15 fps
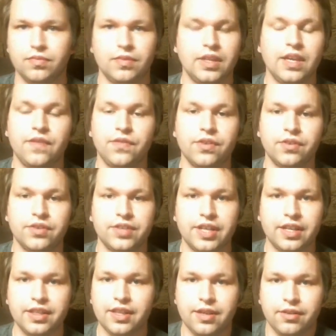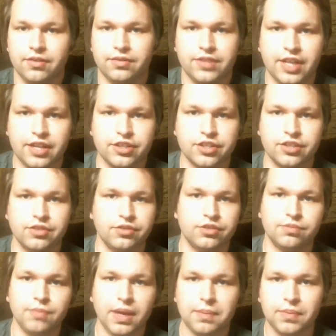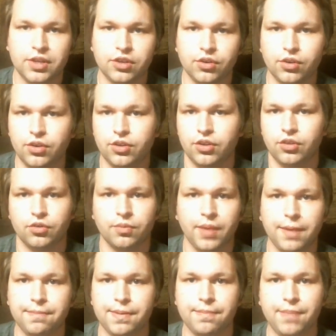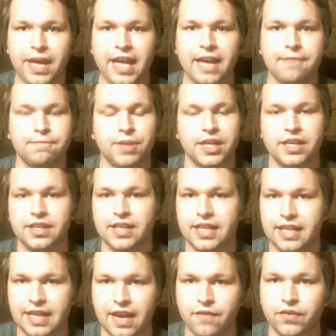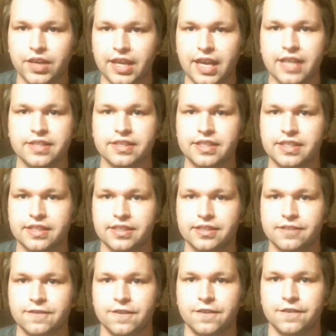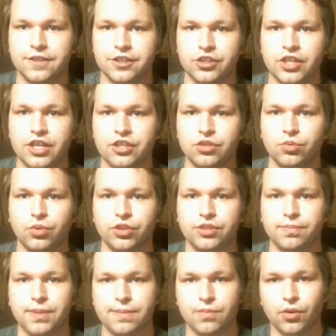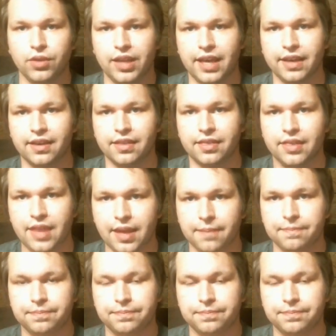if their intentions might be good or might be bad, but in every case, it's to change the world to be more like them.